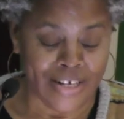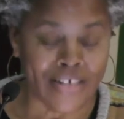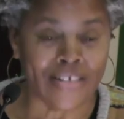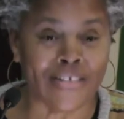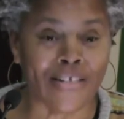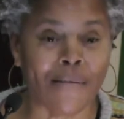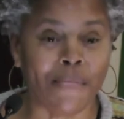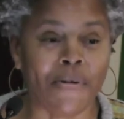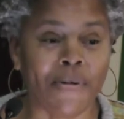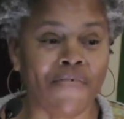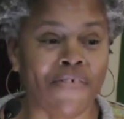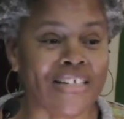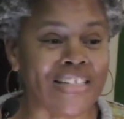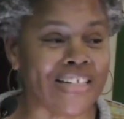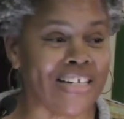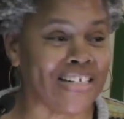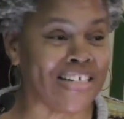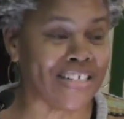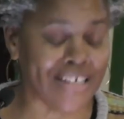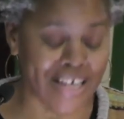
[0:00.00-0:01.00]
Some of
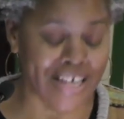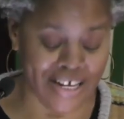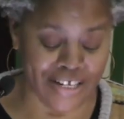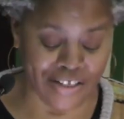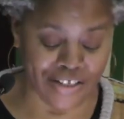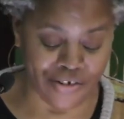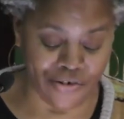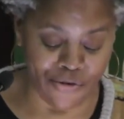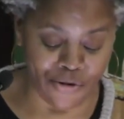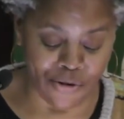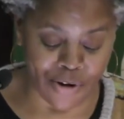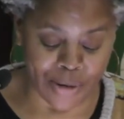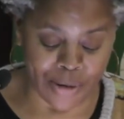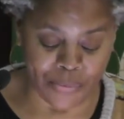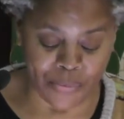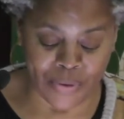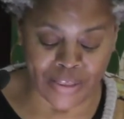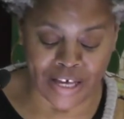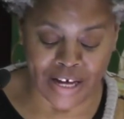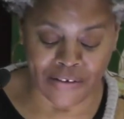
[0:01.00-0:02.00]
us as kids grew
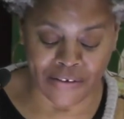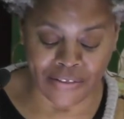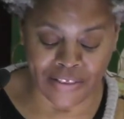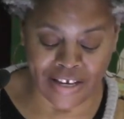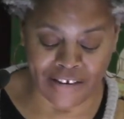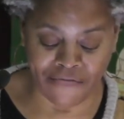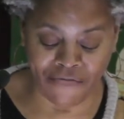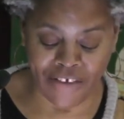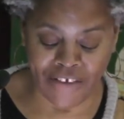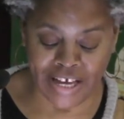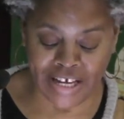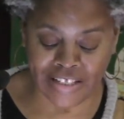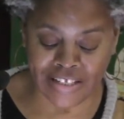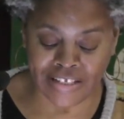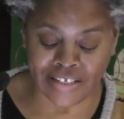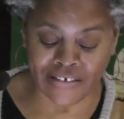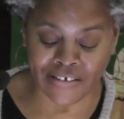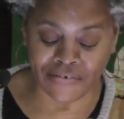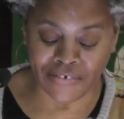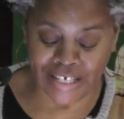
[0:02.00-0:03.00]
up without the
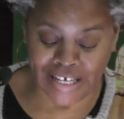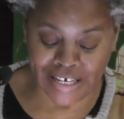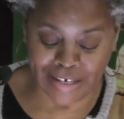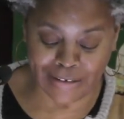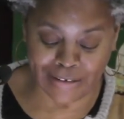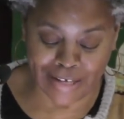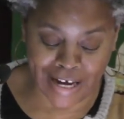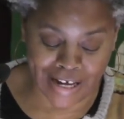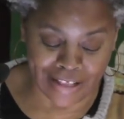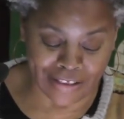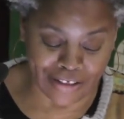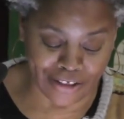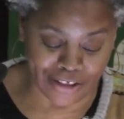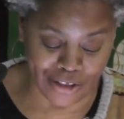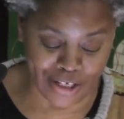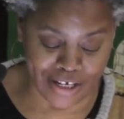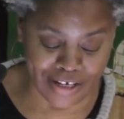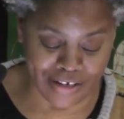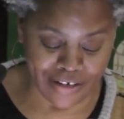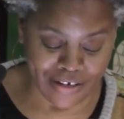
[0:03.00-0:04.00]
advances of
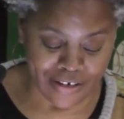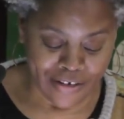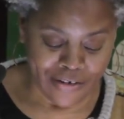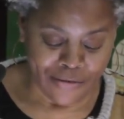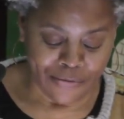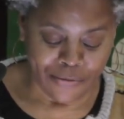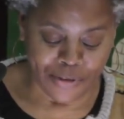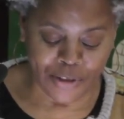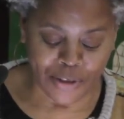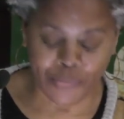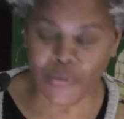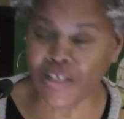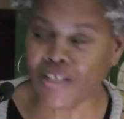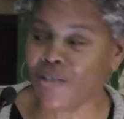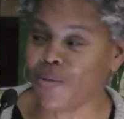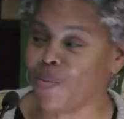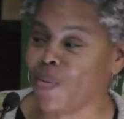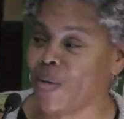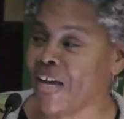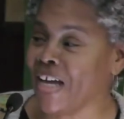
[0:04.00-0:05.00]
technology, which
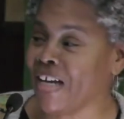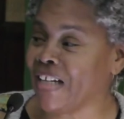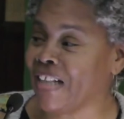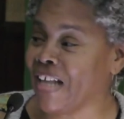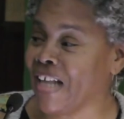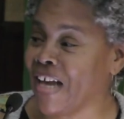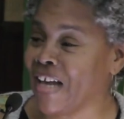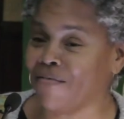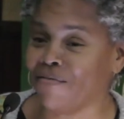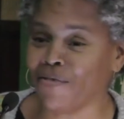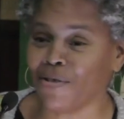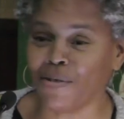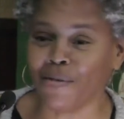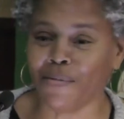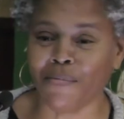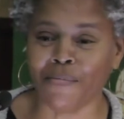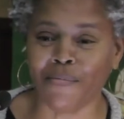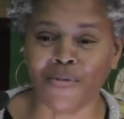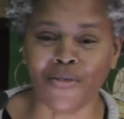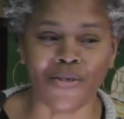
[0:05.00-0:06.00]
means we had a lot of
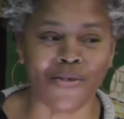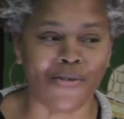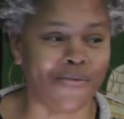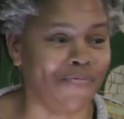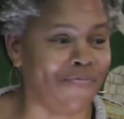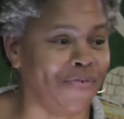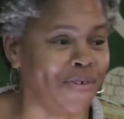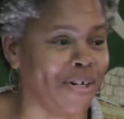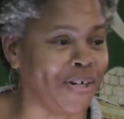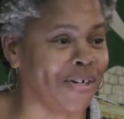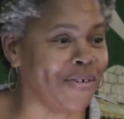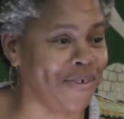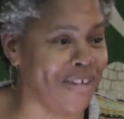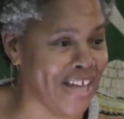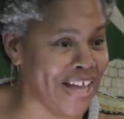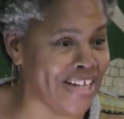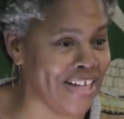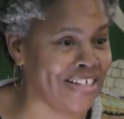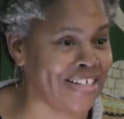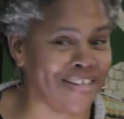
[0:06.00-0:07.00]
room to, for
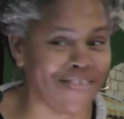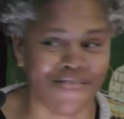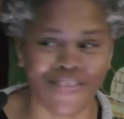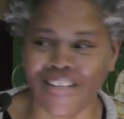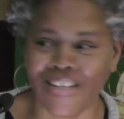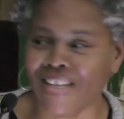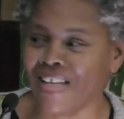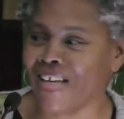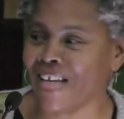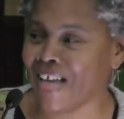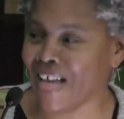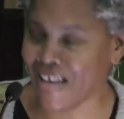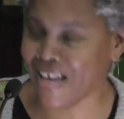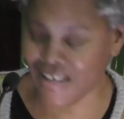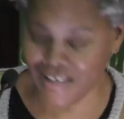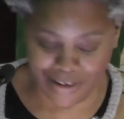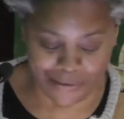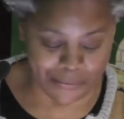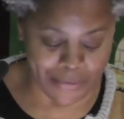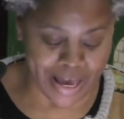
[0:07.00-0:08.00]
creativity
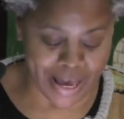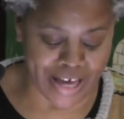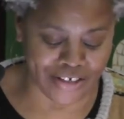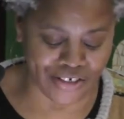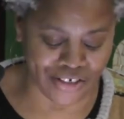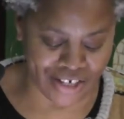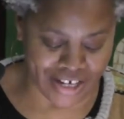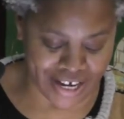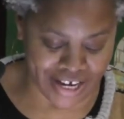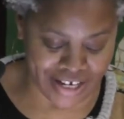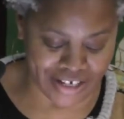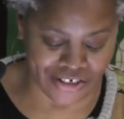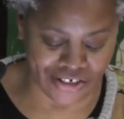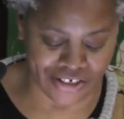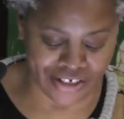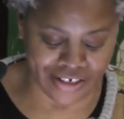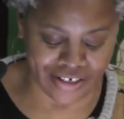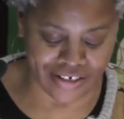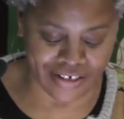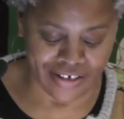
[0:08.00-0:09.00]
and
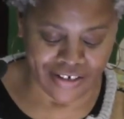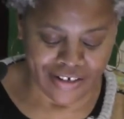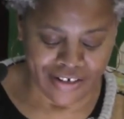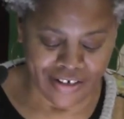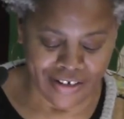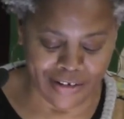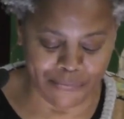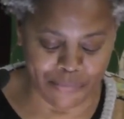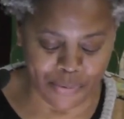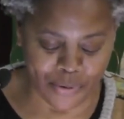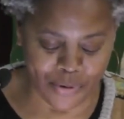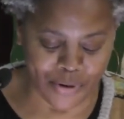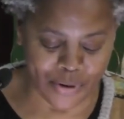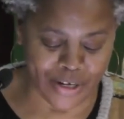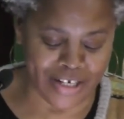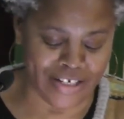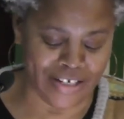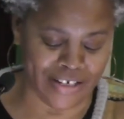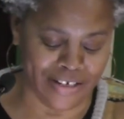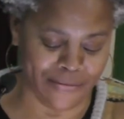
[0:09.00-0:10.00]
imagination, and
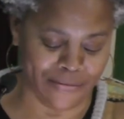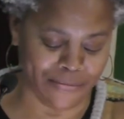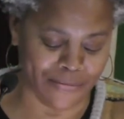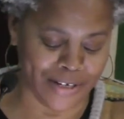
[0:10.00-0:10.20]
boy, did